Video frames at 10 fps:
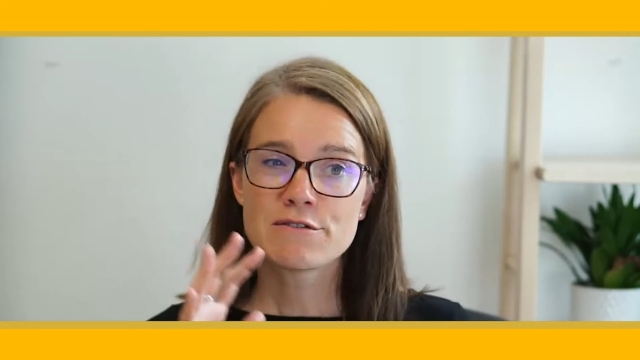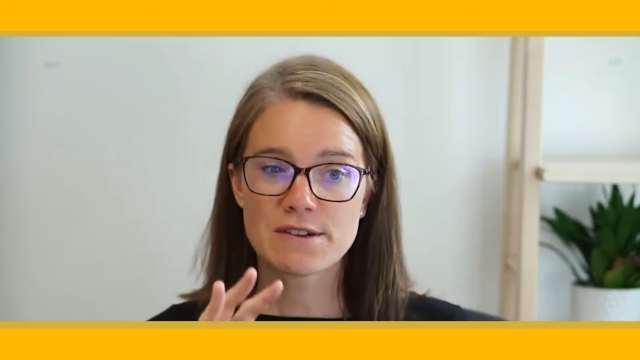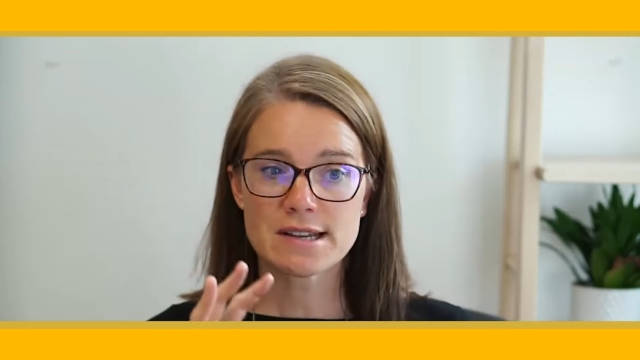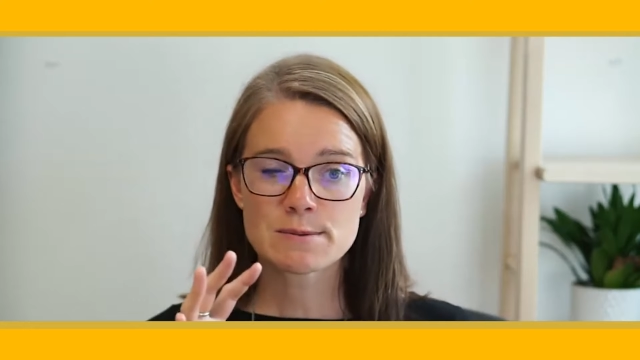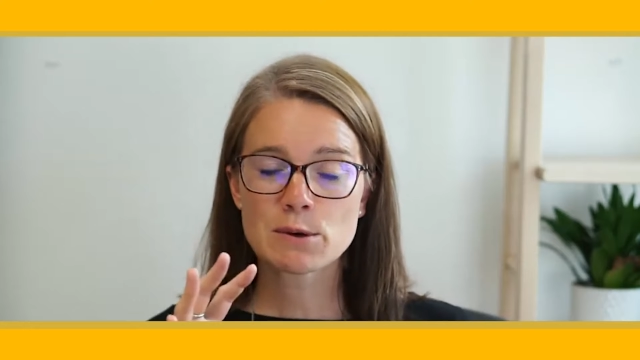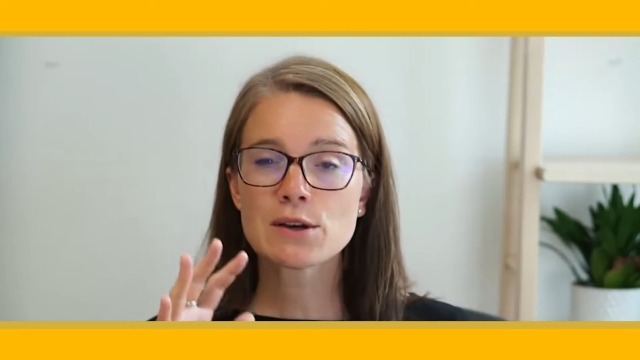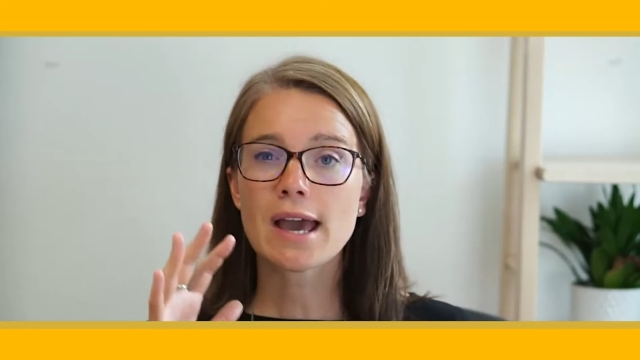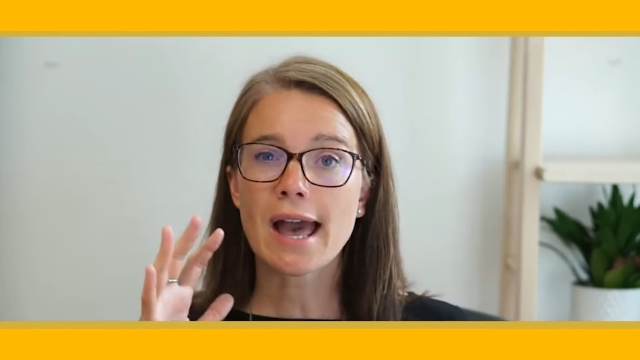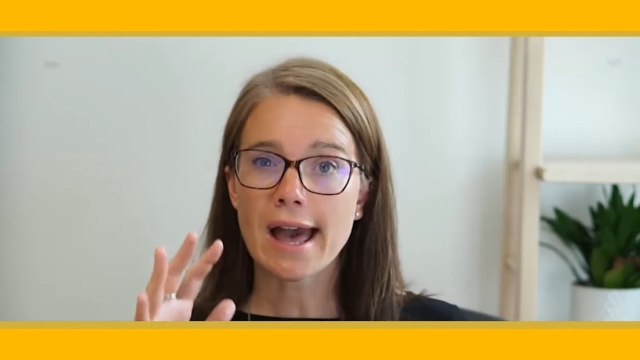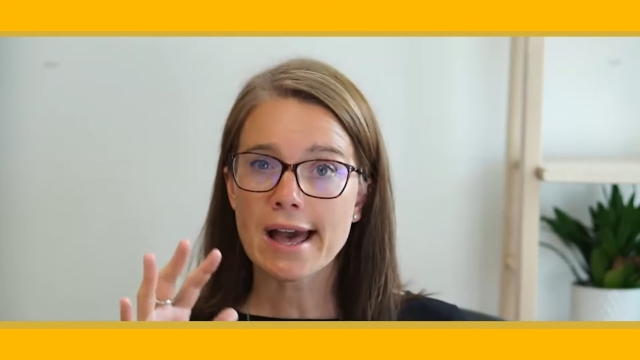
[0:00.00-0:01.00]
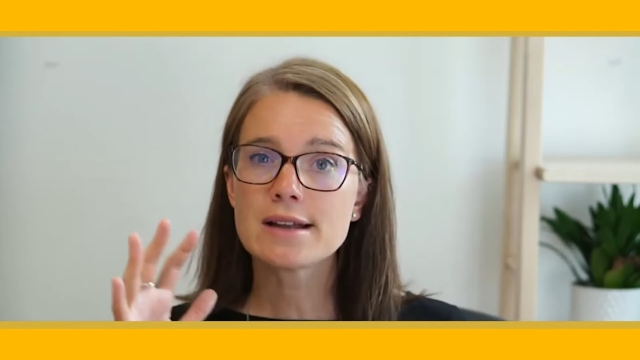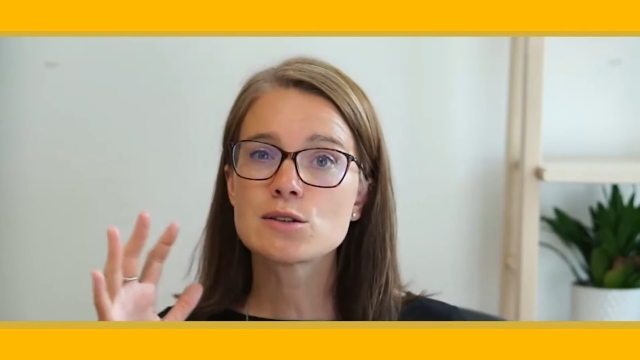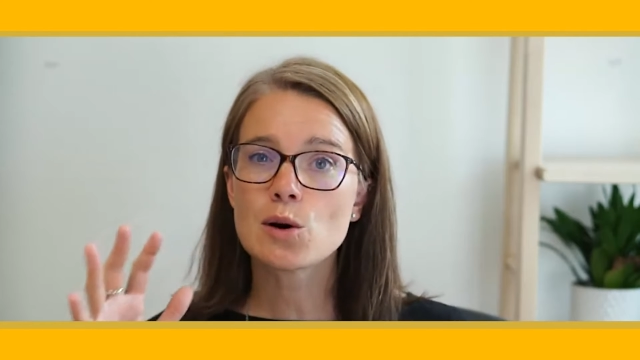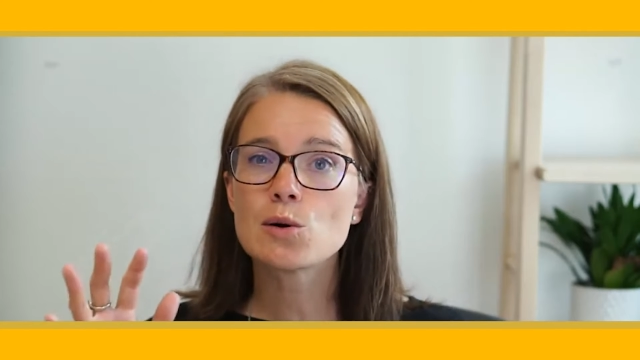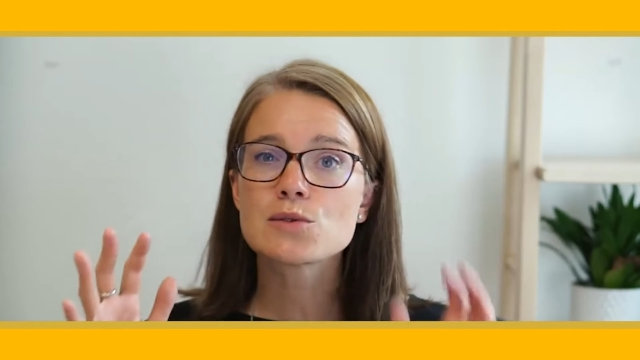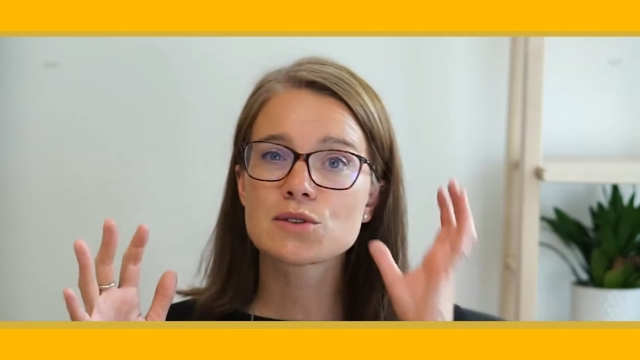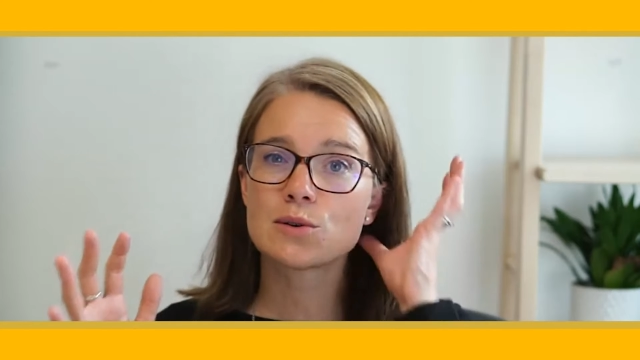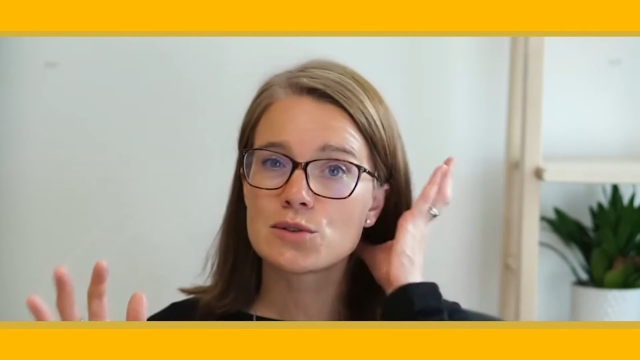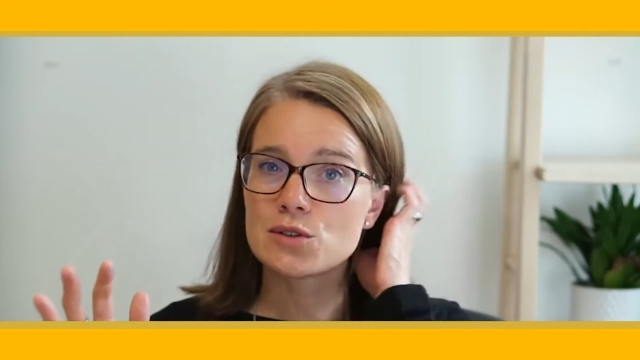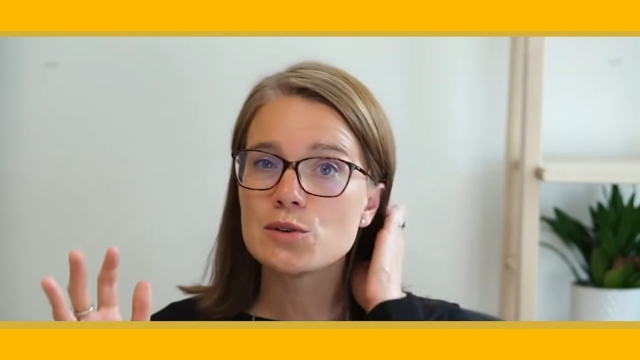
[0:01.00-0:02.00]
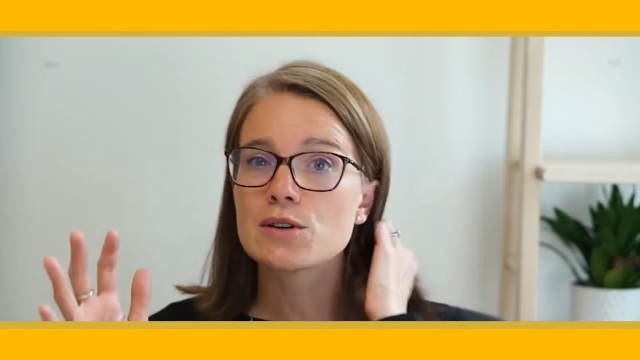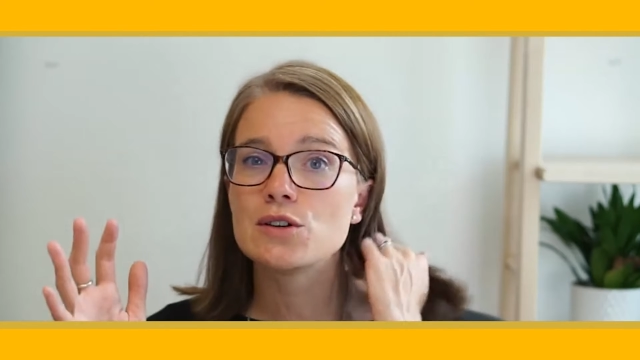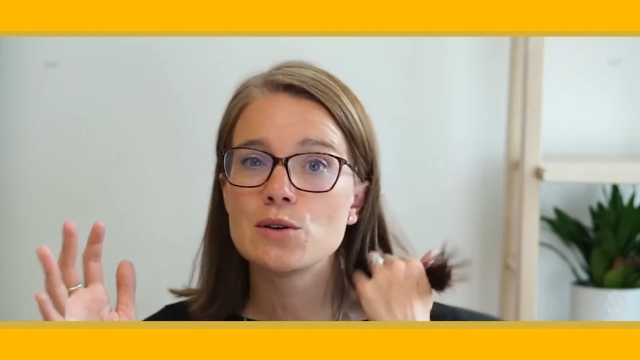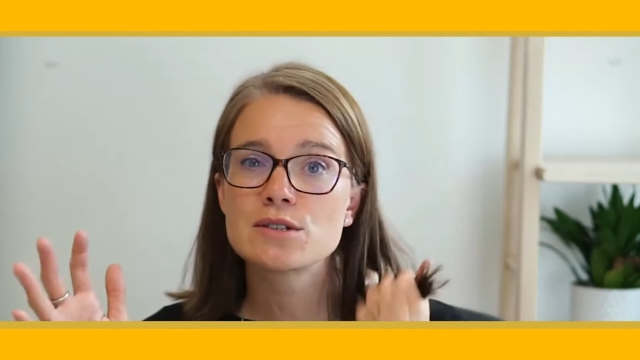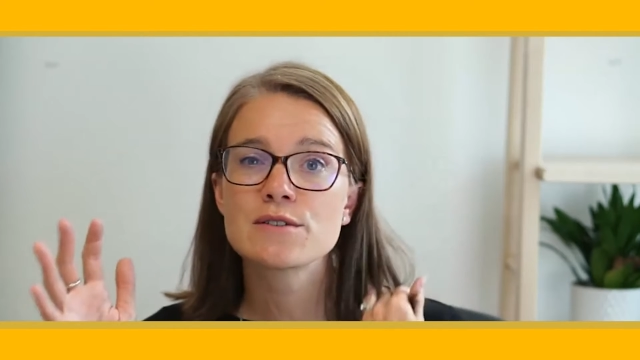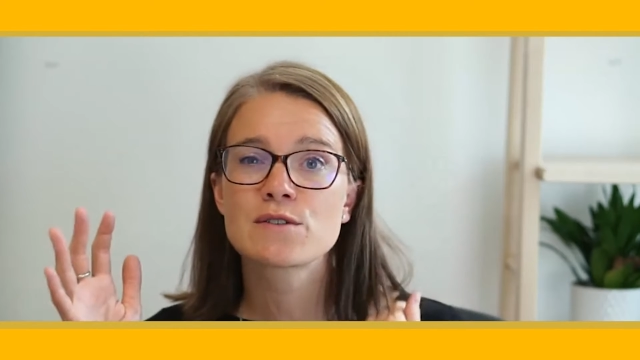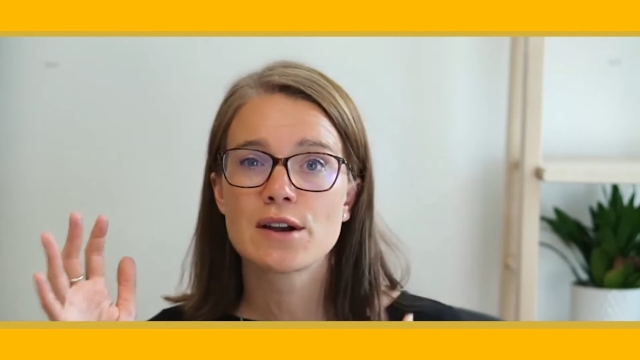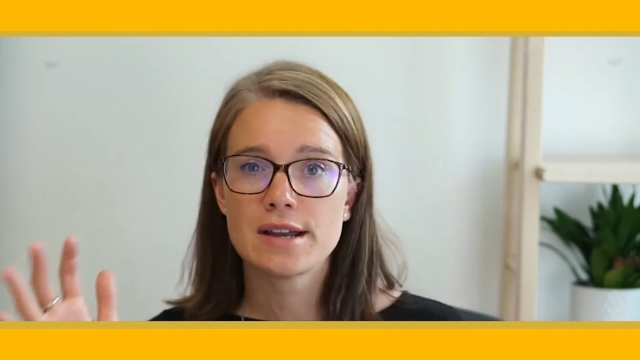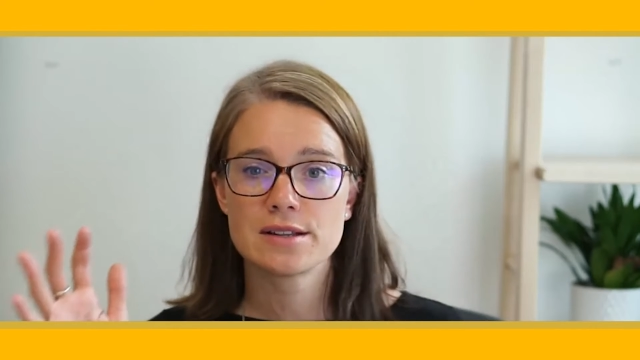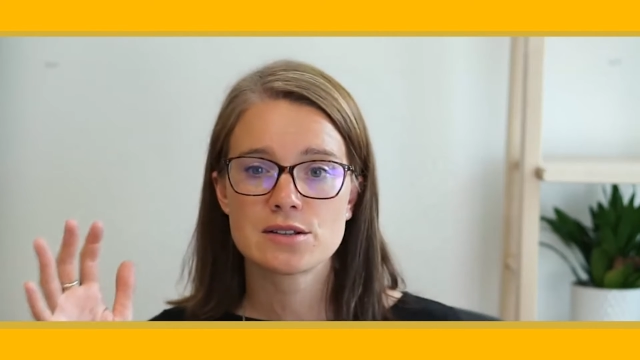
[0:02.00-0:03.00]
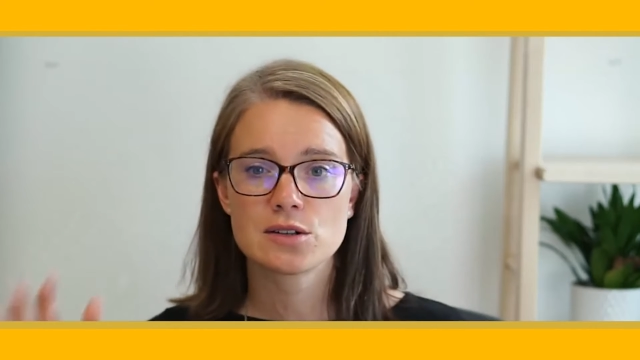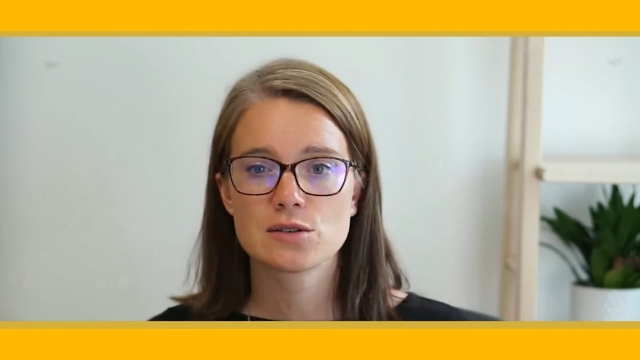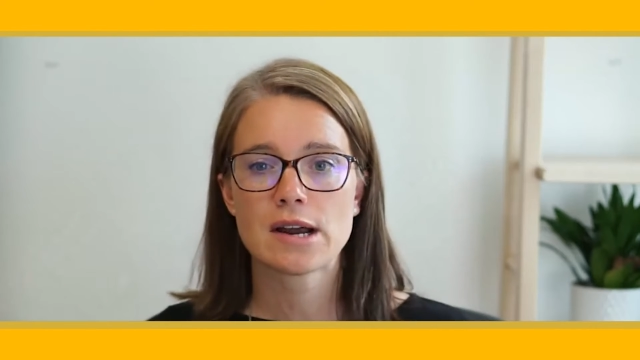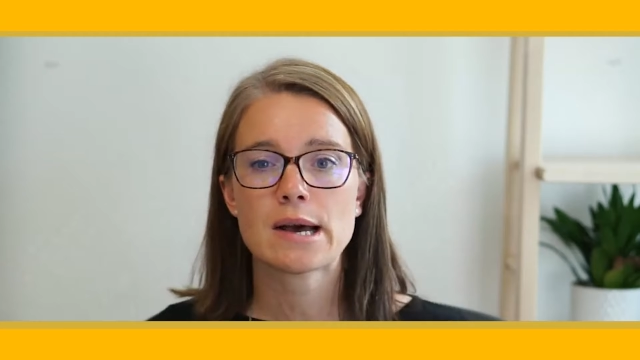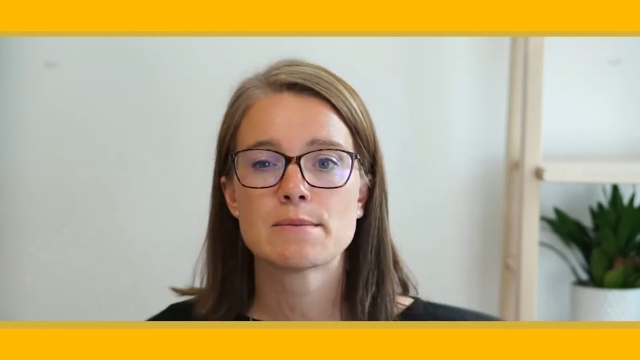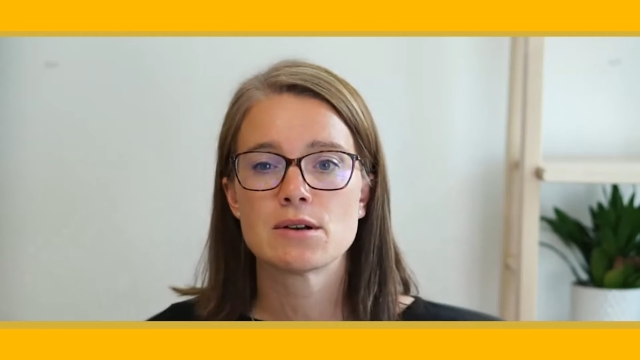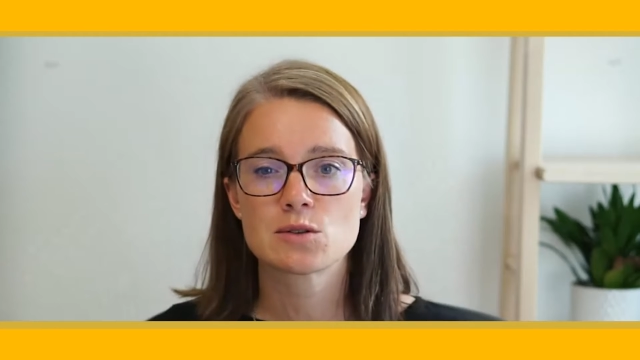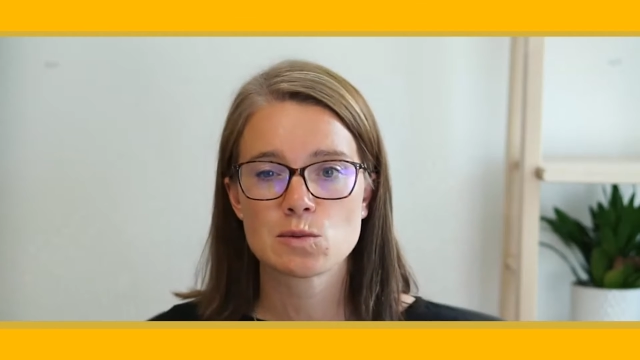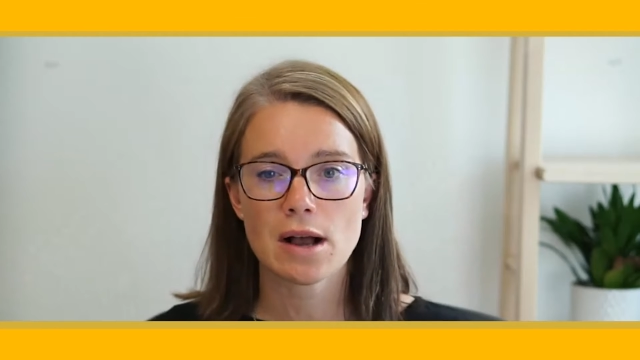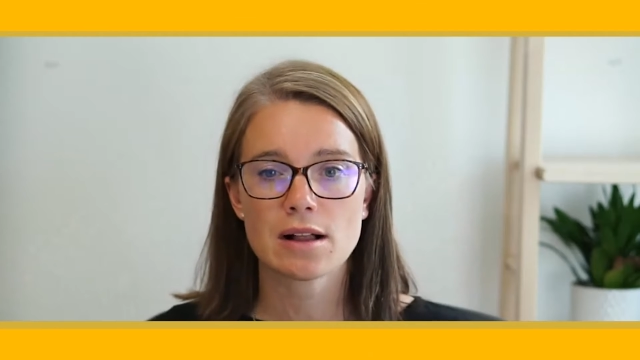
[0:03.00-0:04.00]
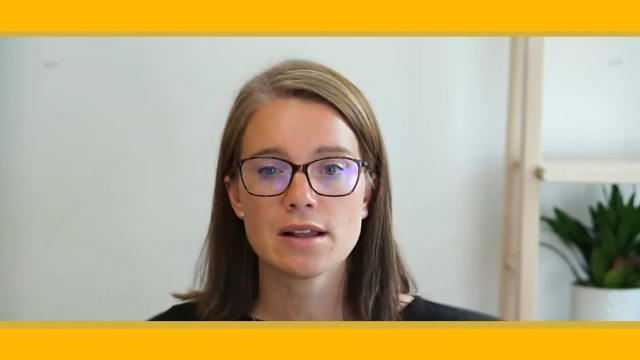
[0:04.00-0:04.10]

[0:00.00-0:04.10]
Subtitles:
Facebook, and also you can use it for Instagram as well.